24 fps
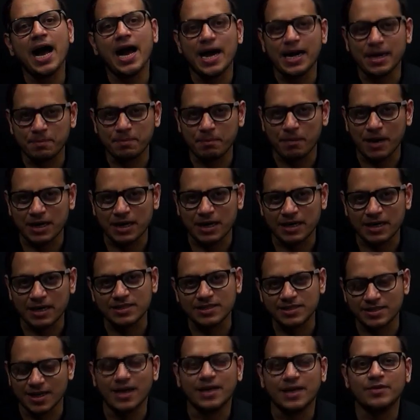
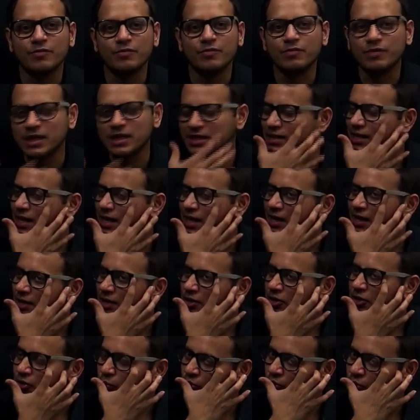Pakistan when the two
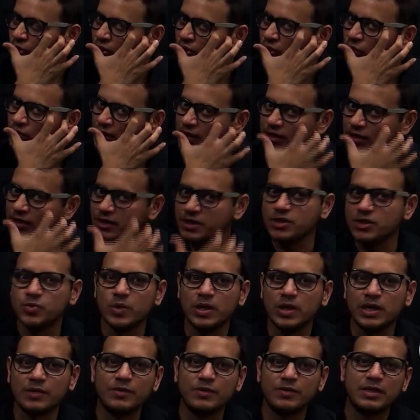new countries were,
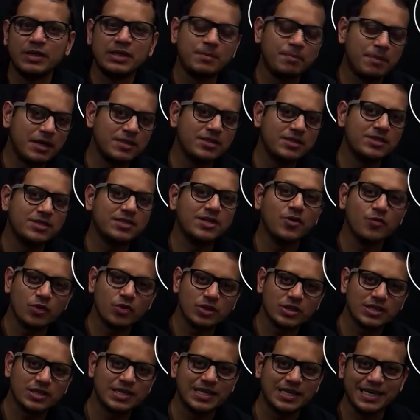when the Pakistan was
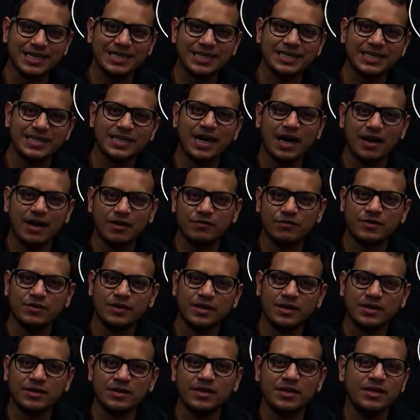created after
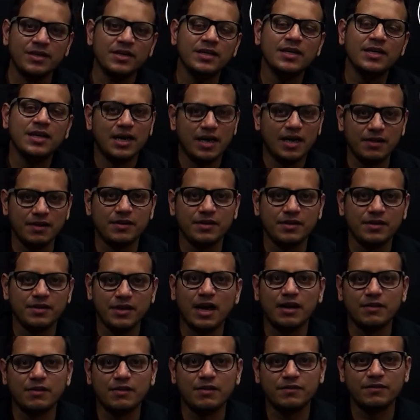
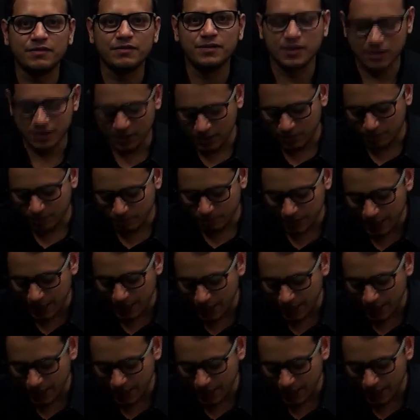the end of